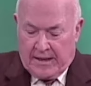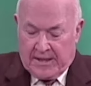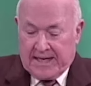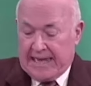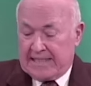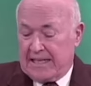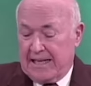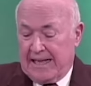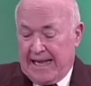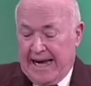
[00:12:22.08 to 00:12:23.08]
The
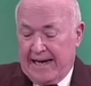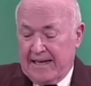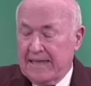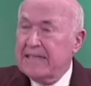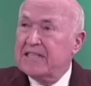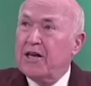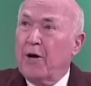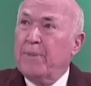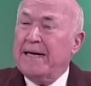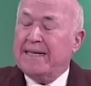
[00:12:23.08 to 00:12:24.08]
desolate land
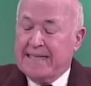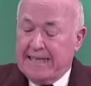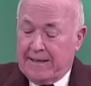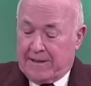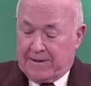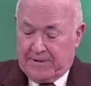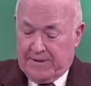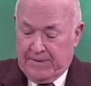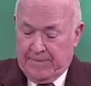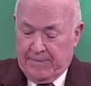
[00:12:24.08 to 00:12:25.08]
shall be tilled,
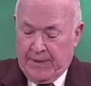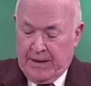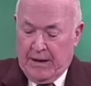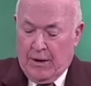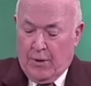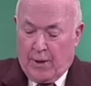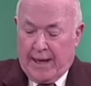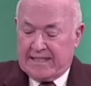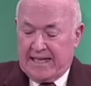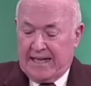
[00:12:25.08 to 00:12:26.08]

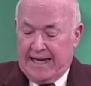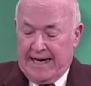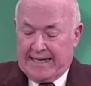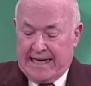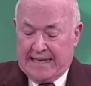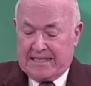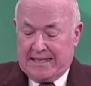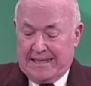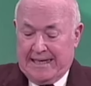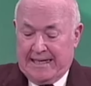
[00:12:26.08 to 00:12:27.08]
whereas it lay
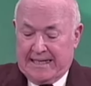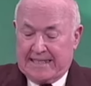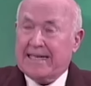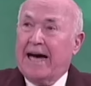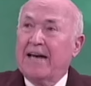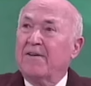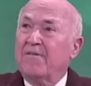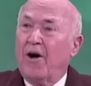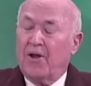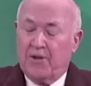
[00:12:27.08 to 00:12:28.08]
desolate in the sight
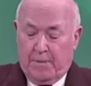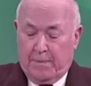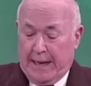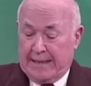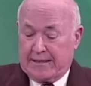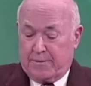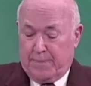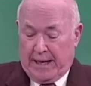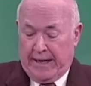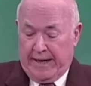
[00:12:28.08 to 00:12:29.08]
of all that passed
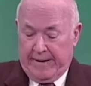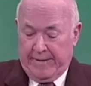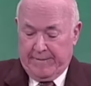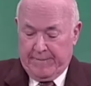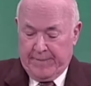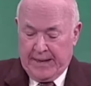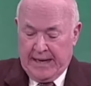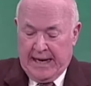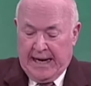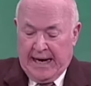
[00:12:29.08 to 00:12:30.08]
by.
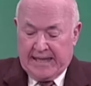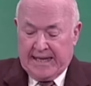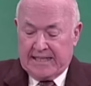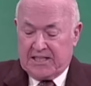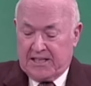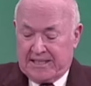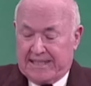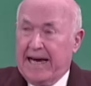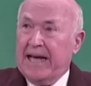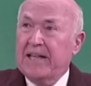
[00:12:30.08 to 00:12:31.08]
And they shall
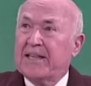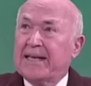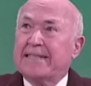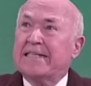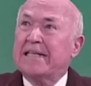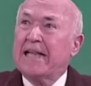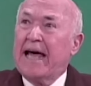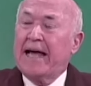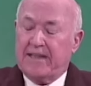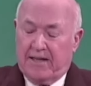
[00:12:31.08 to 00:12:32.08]
say, this
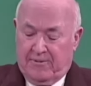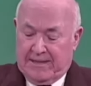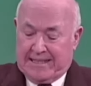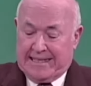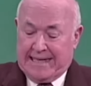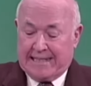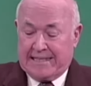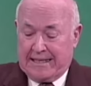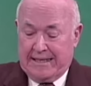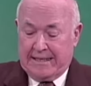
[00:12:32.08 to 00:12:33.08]
land that was
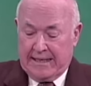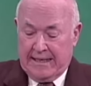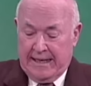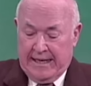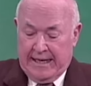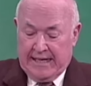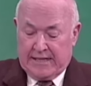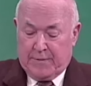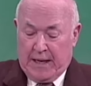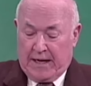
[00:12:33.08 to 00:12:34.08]
desolate
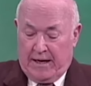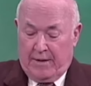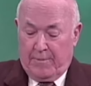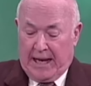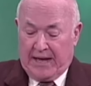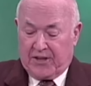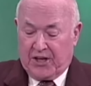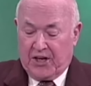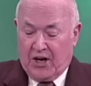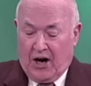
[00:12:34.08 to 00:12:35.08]
is become like
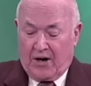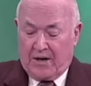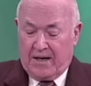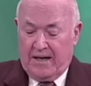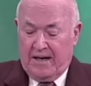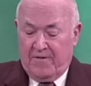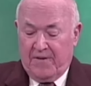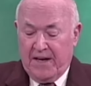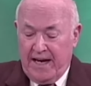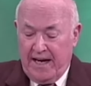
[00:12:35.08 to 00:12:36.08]
the Garden
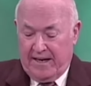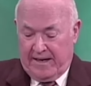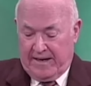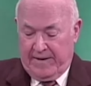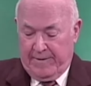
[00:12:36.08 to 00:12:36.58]
of Eden,